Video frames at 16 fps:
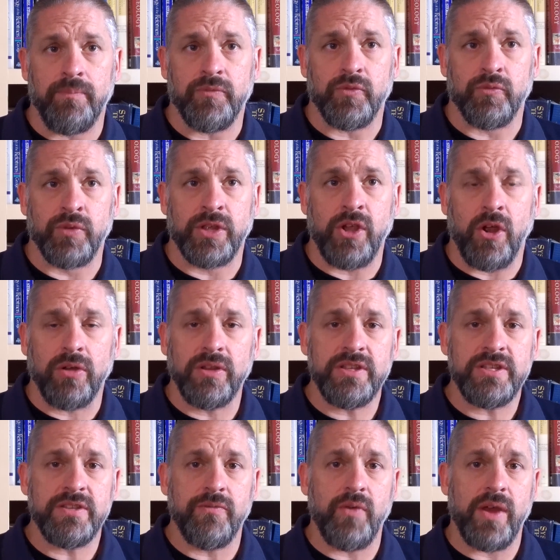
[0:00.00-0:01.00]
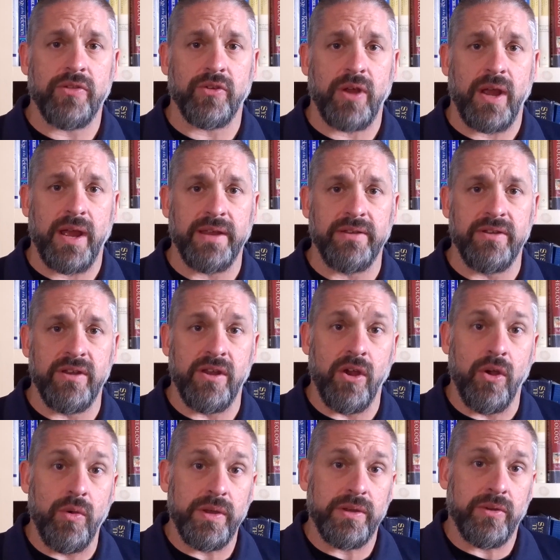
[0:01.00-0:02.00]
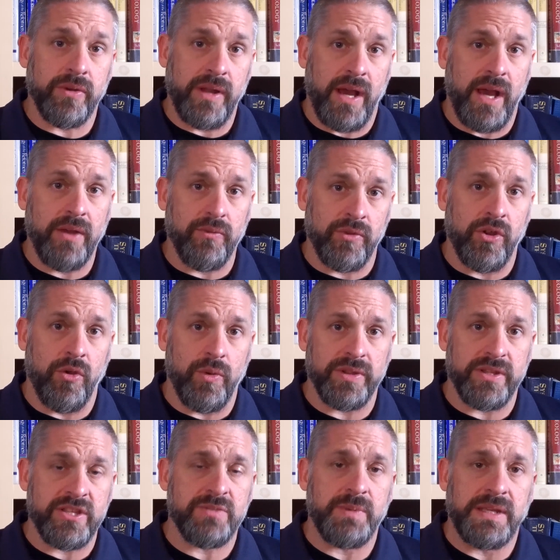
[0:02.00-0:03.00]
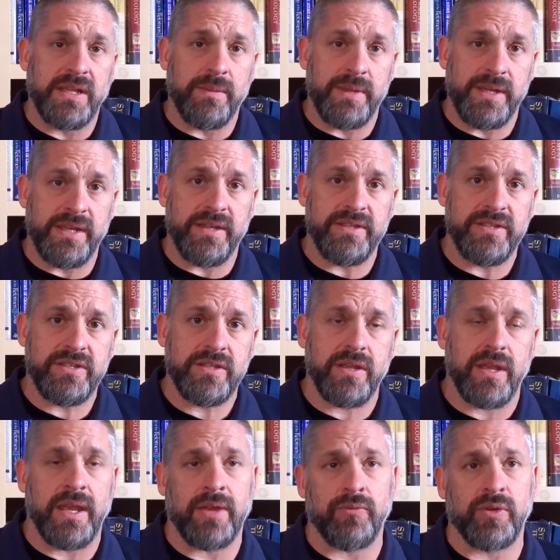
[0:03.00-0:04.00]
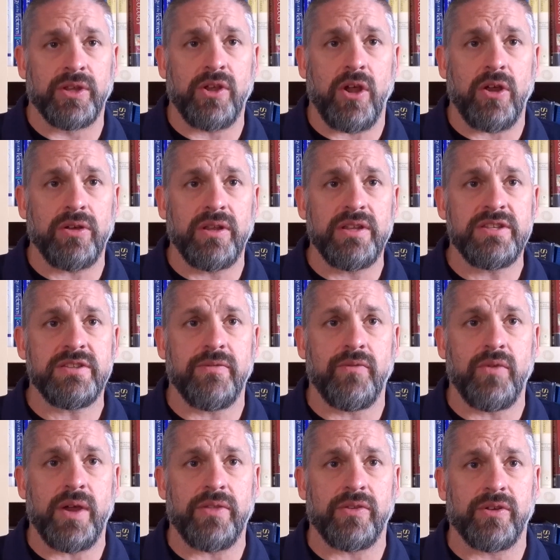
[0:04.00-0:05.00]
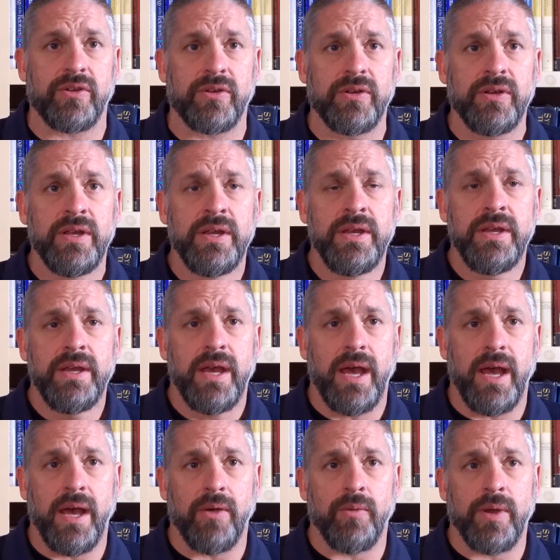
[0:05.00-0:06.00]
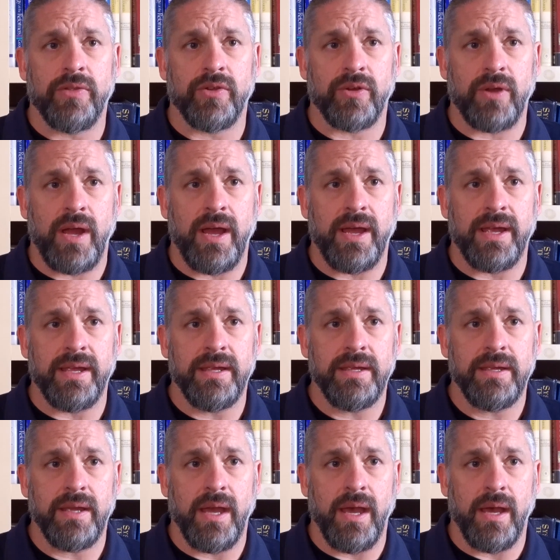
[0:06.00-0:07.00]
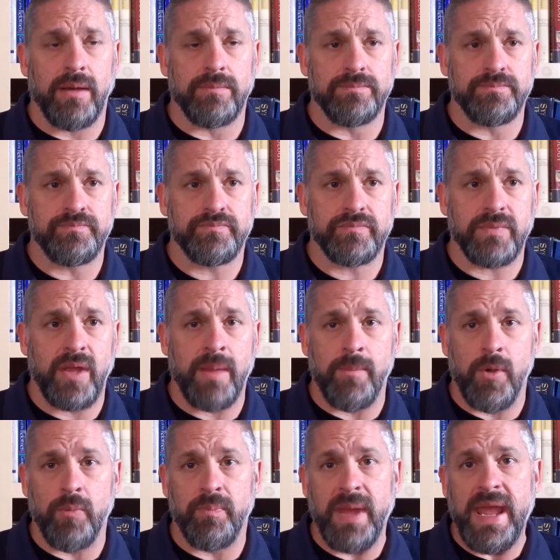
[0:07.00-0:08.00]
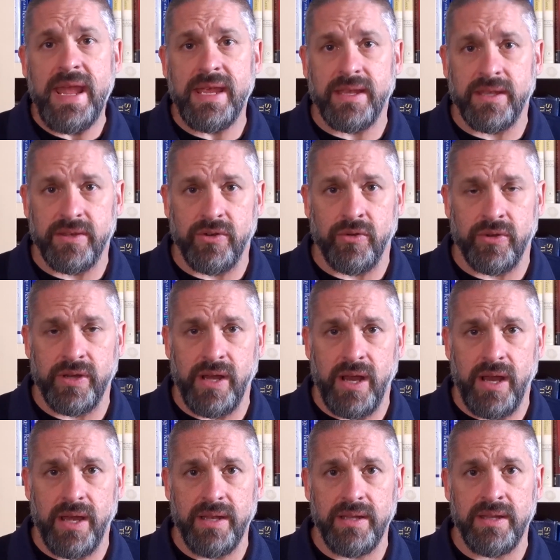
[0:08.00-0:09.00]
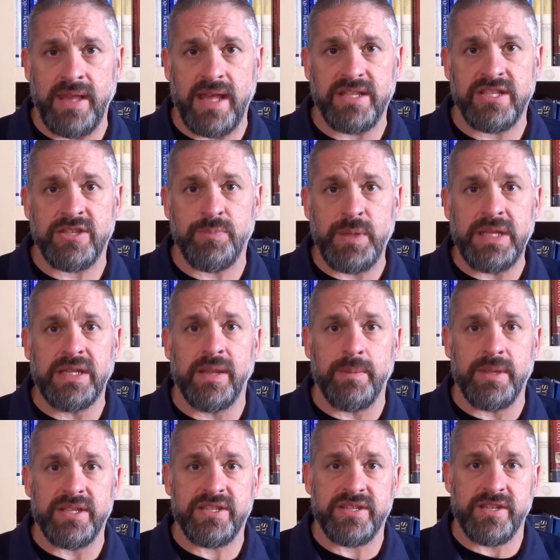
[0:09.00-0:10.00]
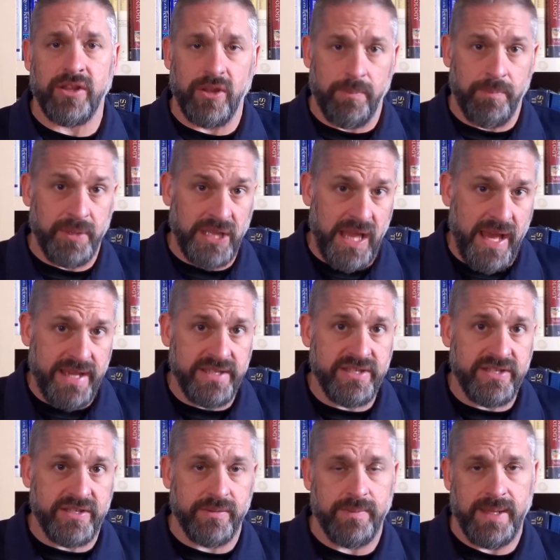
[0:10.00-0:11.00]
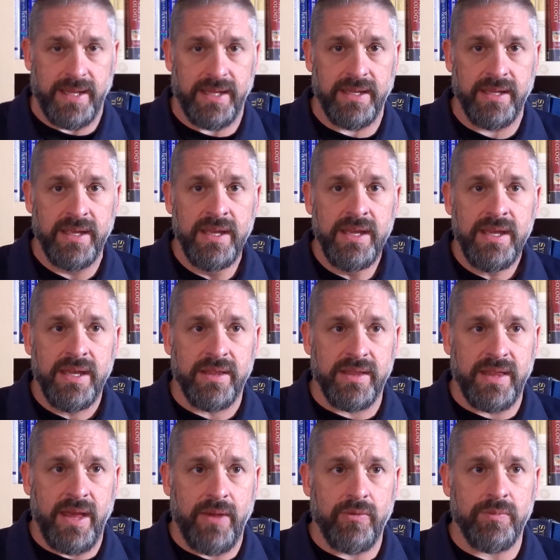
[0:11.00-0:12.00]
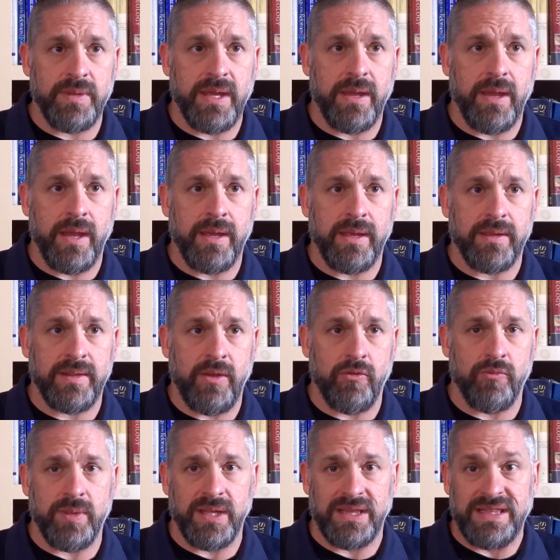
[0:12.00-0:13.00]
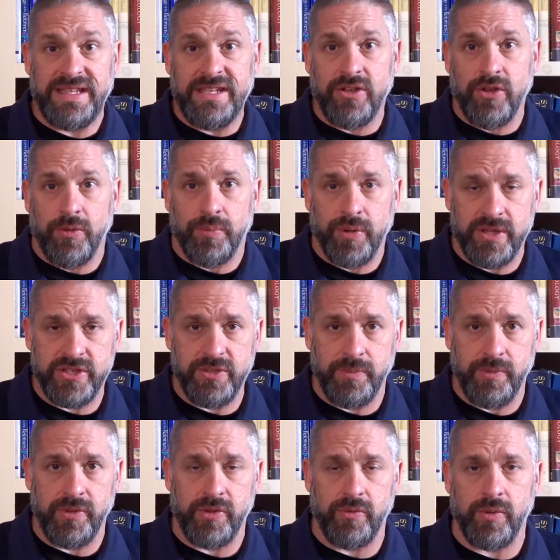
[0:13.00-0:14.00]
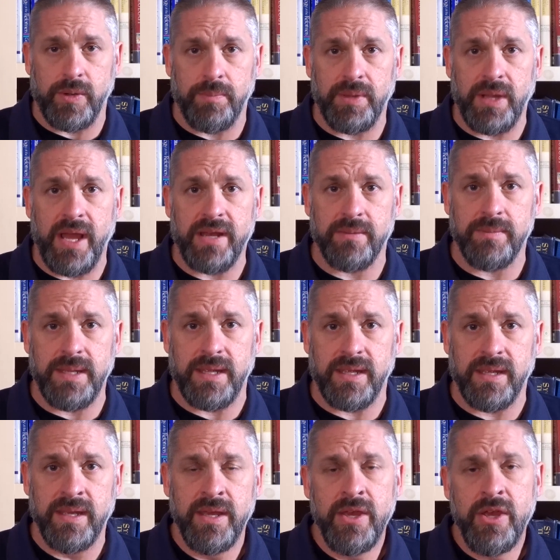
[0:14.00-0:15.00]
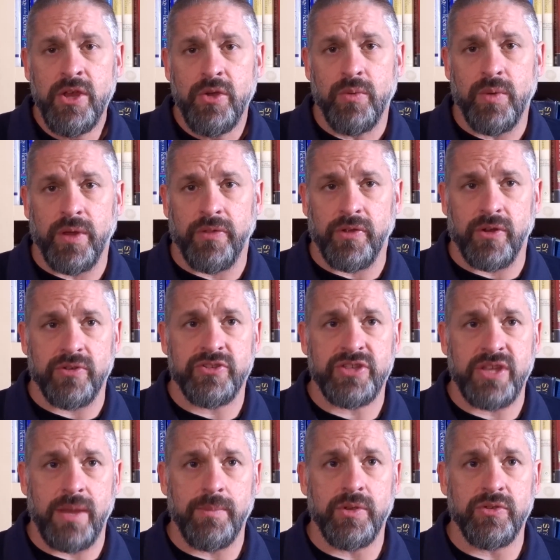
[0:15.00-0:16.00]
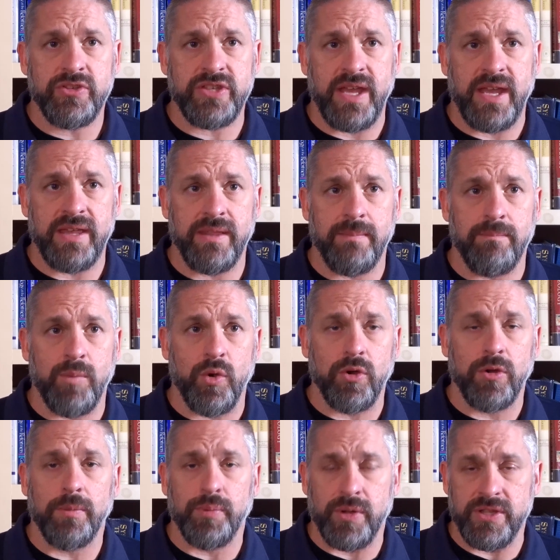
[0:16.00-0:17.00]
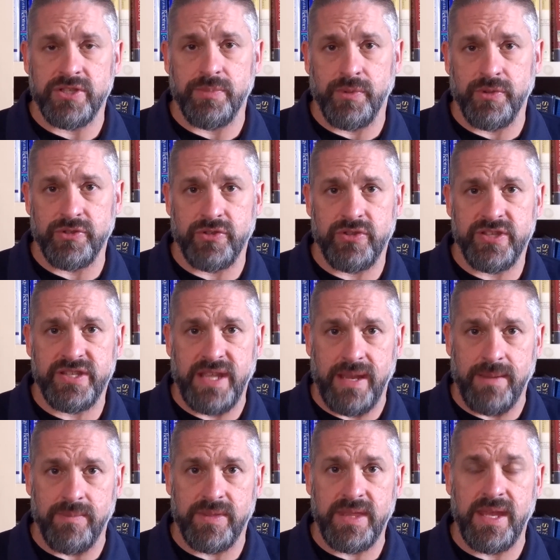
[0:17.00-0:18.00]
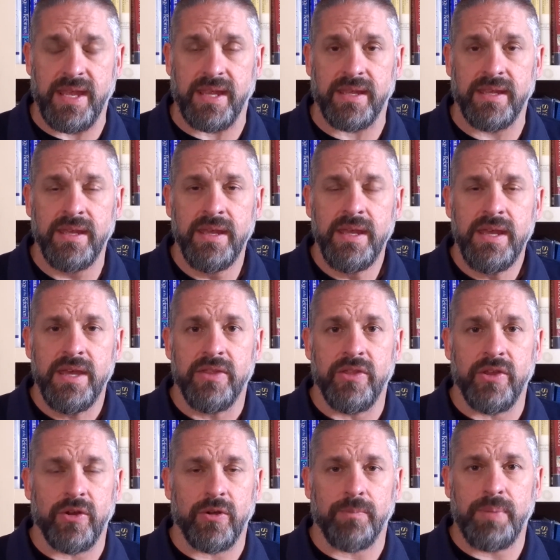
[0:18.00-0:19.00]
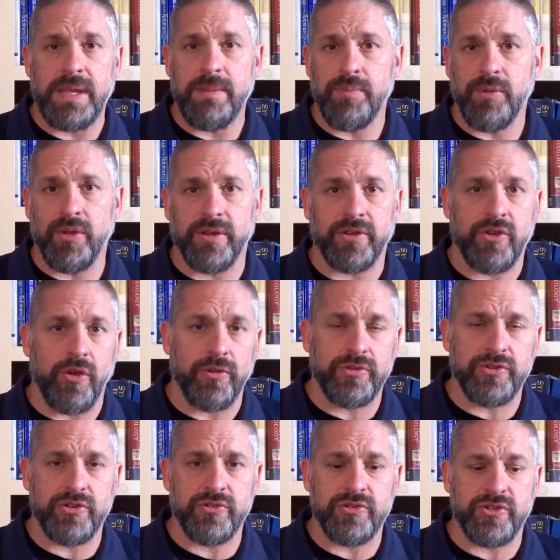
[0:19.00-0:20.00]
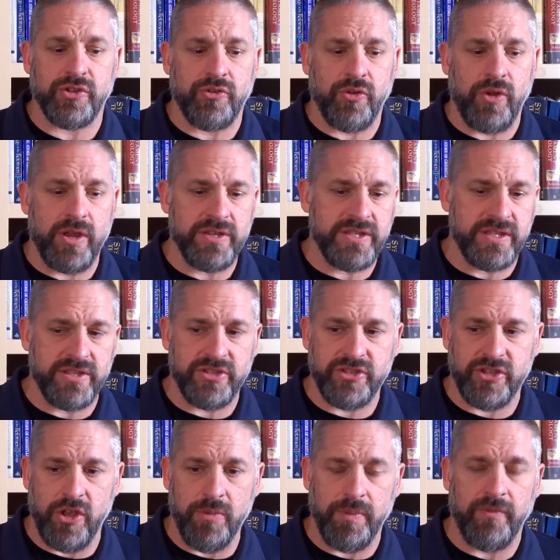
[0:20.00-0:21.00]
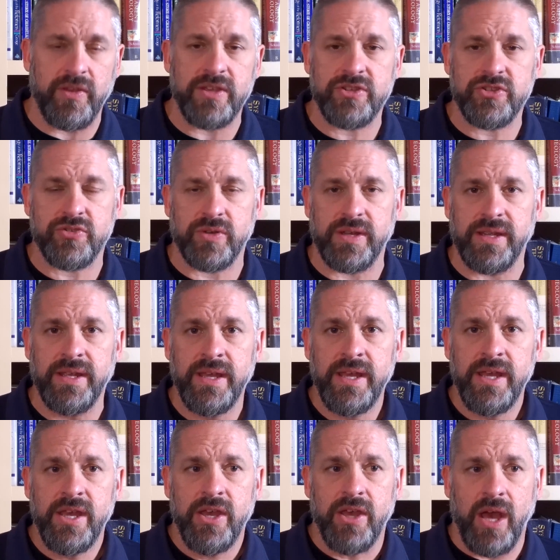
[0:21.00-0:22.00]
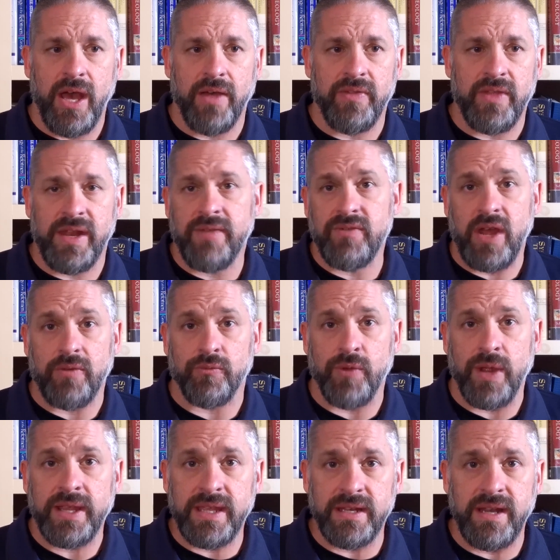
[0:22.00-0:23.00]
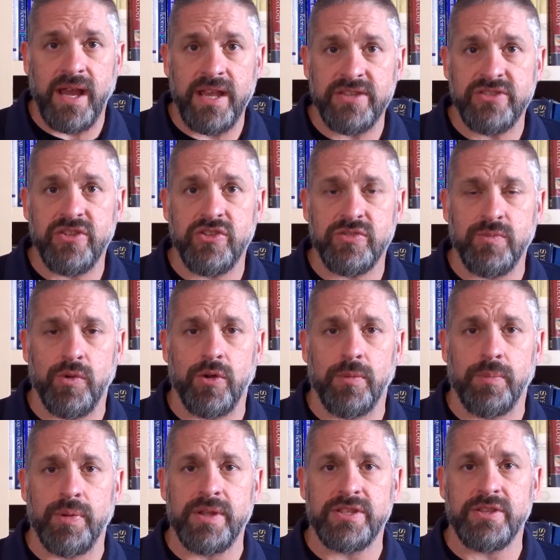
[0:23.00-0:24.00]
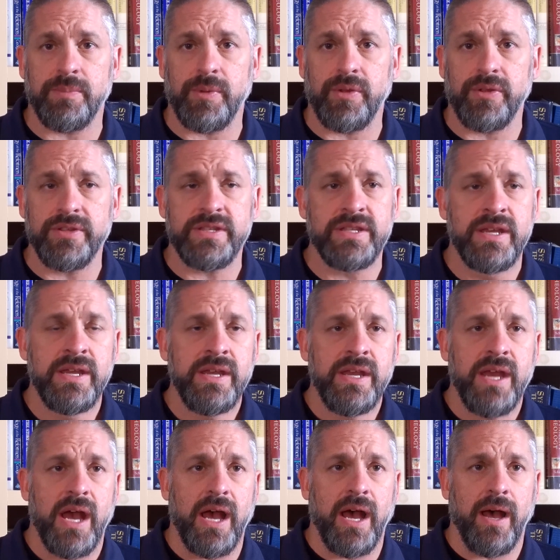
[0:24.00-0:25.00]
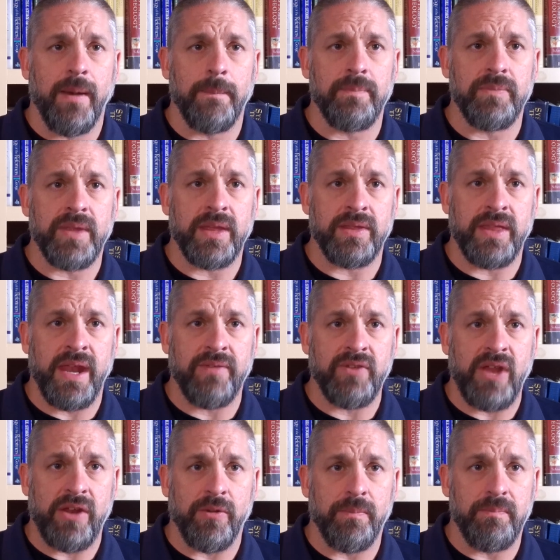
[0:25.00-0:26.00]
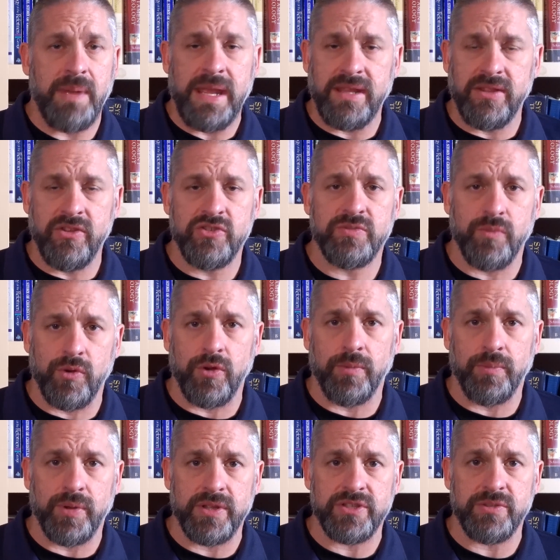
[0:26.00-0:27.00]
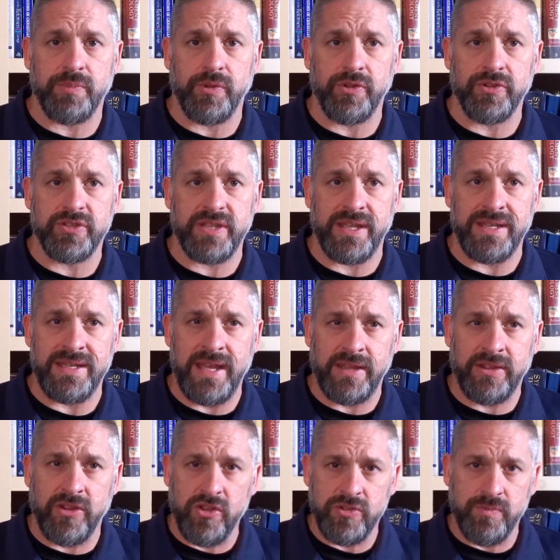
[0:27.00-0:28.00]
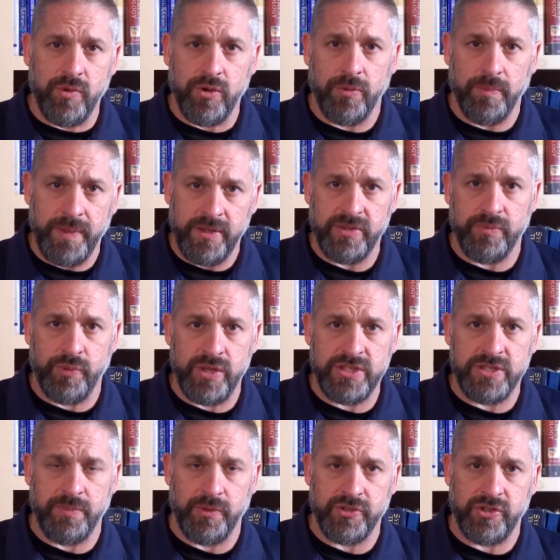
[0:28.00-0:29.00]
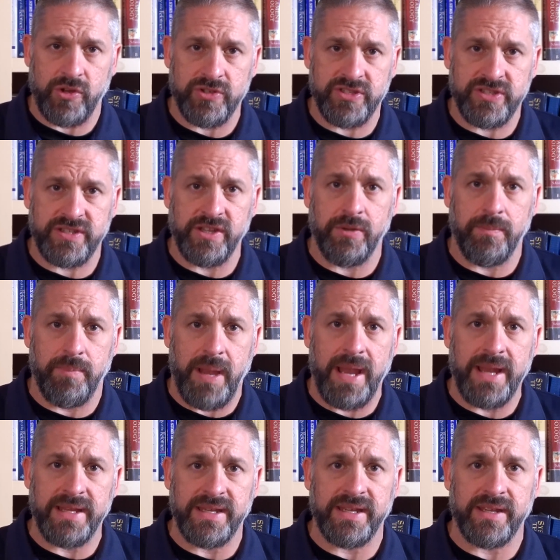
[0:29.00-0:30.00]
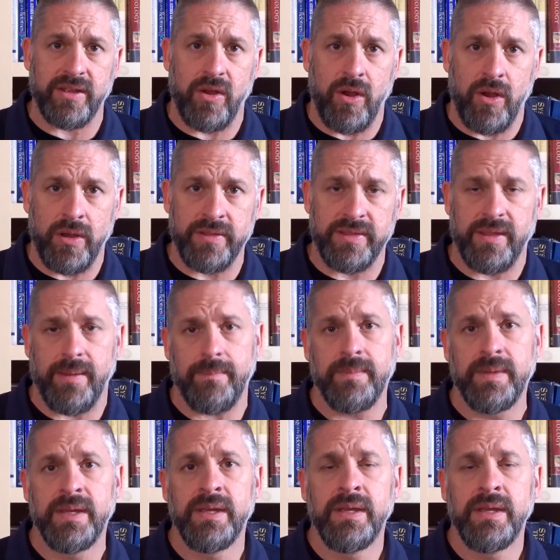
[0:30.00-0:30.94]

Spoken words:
regardless of whether I know it or not, know what the speed limit is, and regardless of whether I am obeying it or not, that speed limit still applies to me. That would be a legal principle that would apply to me. Well, there are some who say that moral principles are the same thing. There are people and cultures across the scope of history that have not recognized those moral principles, that have not obeyed those moral principles, and yet those moral principles are still binding on them.